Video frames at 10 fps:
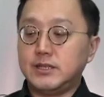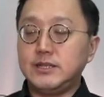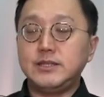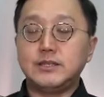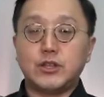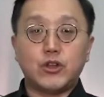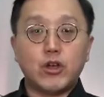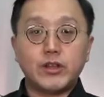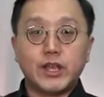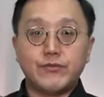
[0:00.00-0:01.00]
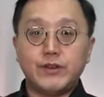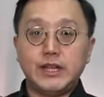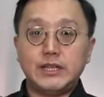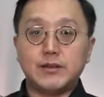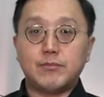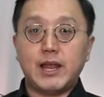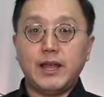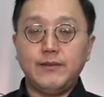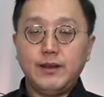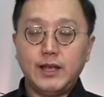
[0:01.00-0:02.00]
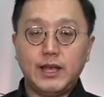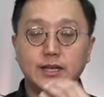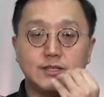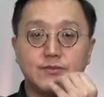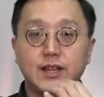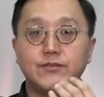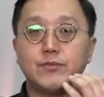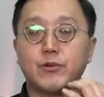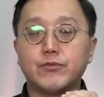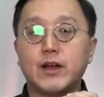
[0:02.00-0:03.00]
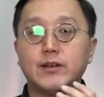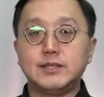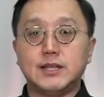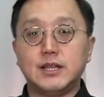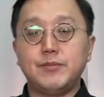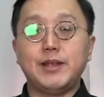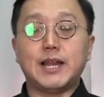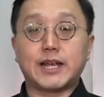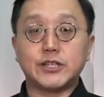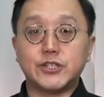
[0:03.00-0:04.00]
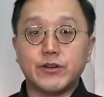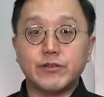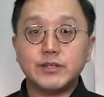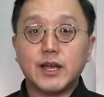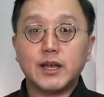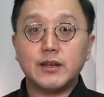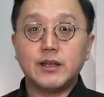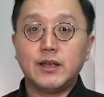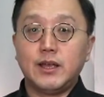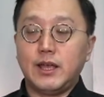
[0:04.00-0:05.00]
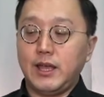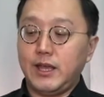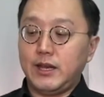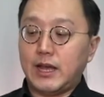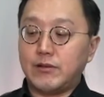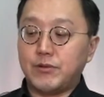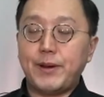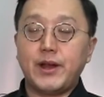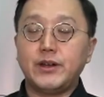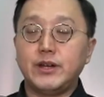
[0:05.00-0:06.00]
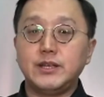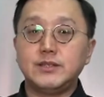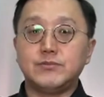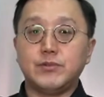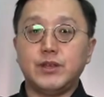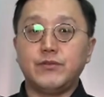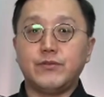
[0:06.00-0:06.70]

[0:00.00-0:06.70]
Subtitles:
This is a non-caffeinated blend, and its flavor profile is a little bit like a cherry tart. And I will pair this with